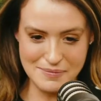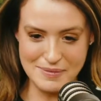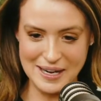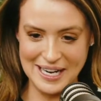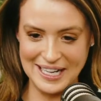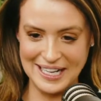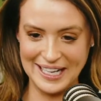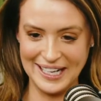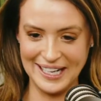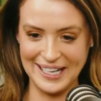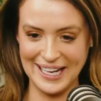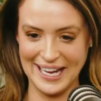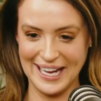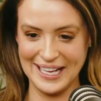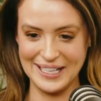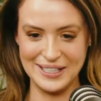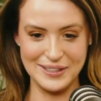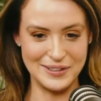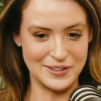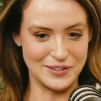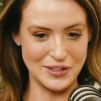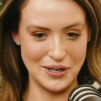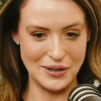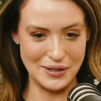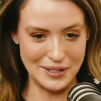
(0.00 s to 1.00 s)
money and you're
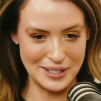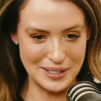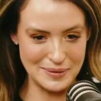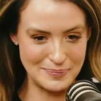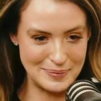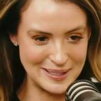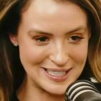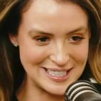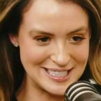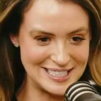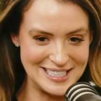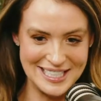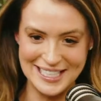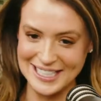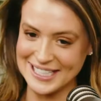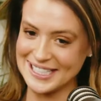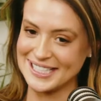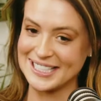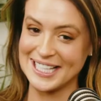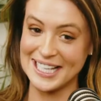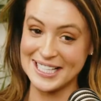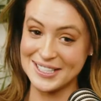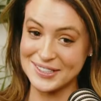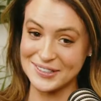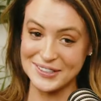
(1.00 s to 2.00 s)
growing your business,
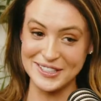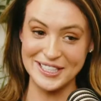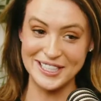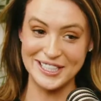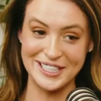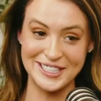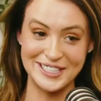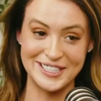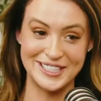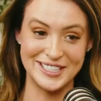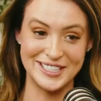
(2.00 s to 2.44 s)
that's all you can